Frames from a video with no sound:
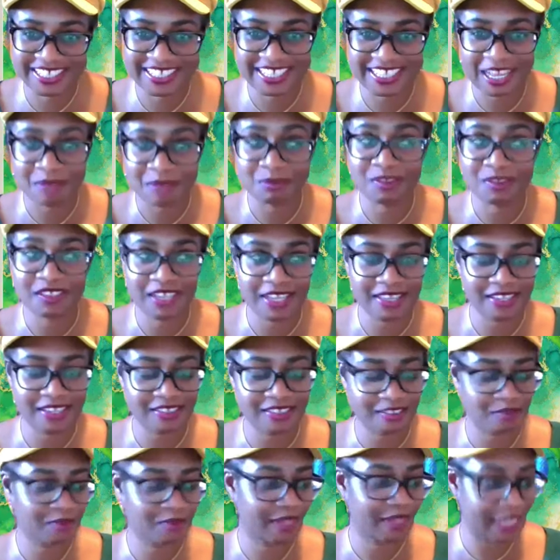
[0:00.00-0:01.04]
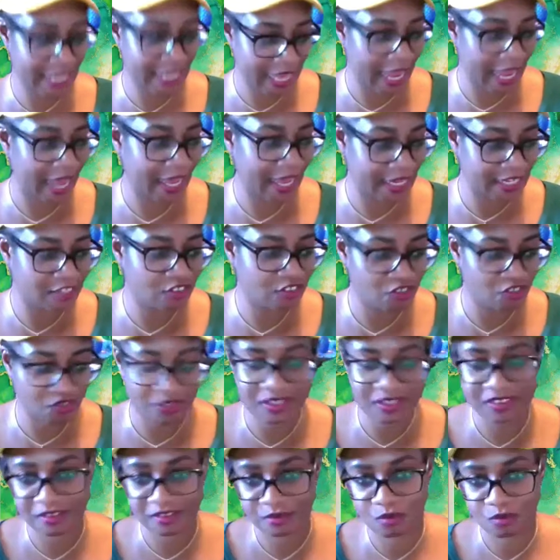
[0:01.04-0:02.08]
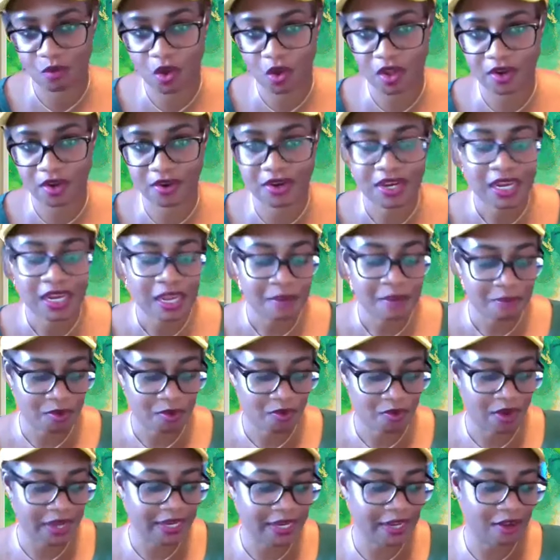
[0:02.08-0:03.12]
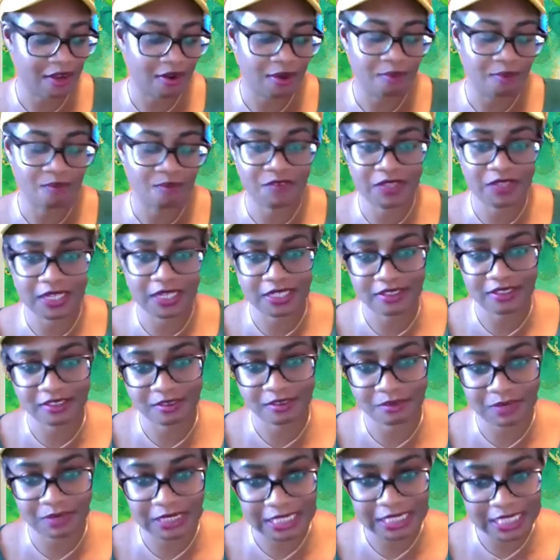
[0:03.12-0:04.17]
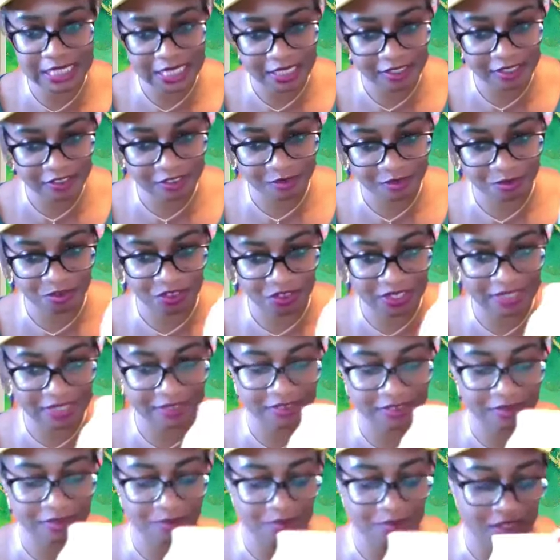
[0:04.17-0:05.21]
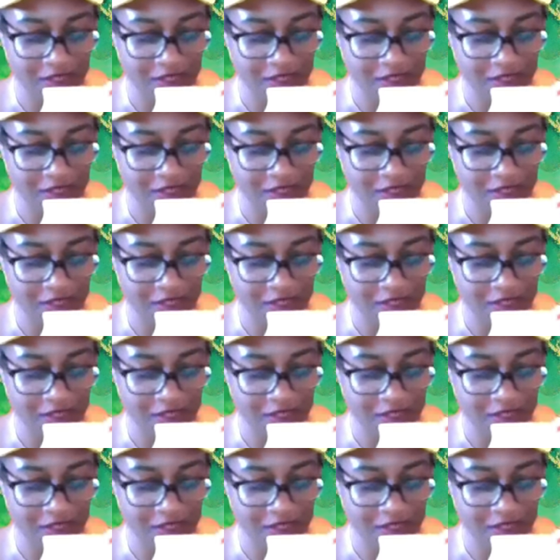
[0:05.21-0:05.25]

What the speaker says: I'm saying this, I'm like, yeah, I need to drink some water. But right now I'm feeling some tea, so I'm drinking some